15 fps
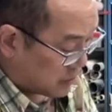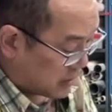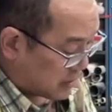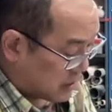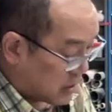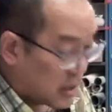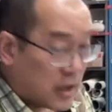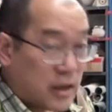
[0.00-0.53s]

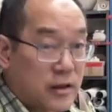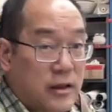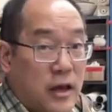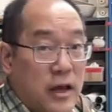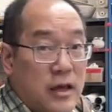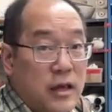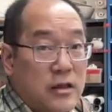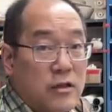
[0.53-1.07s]
by
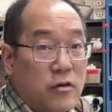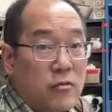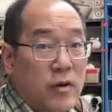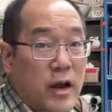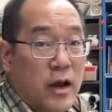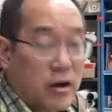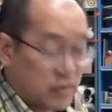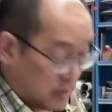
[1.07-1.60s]
taking the
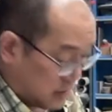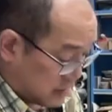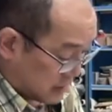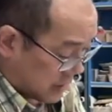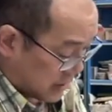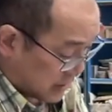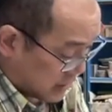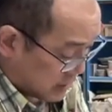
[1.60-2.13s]
rounded
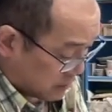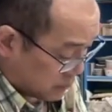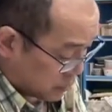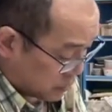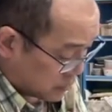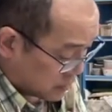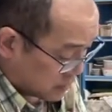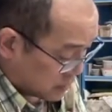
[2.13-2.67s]
side and
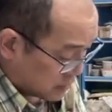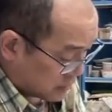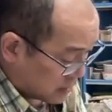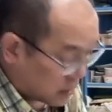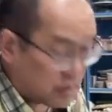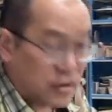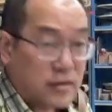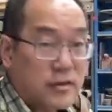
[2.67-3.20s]
pushing this
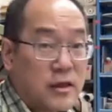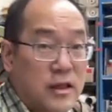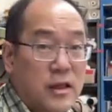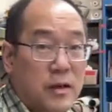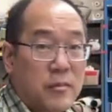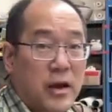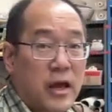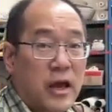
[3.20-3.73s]
in. You can see
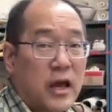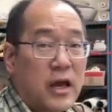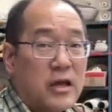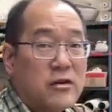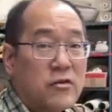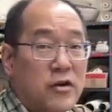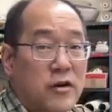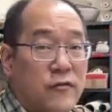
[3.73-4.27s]
that my
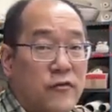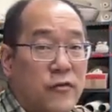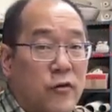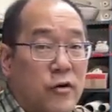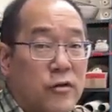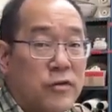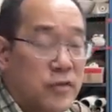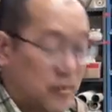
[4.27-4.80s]
hand already
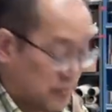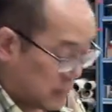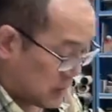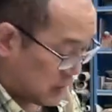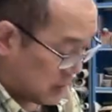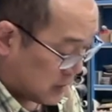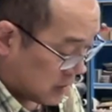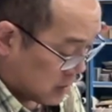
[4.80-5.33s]
forced
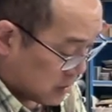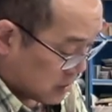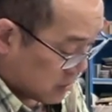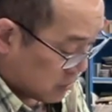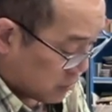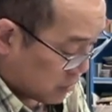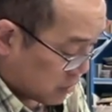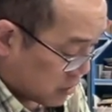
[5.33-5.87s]
something
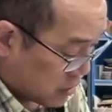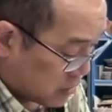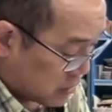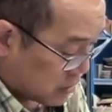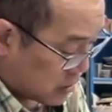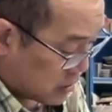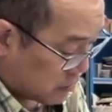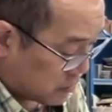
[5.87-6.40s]
going on
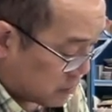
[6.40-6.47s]
there. I'm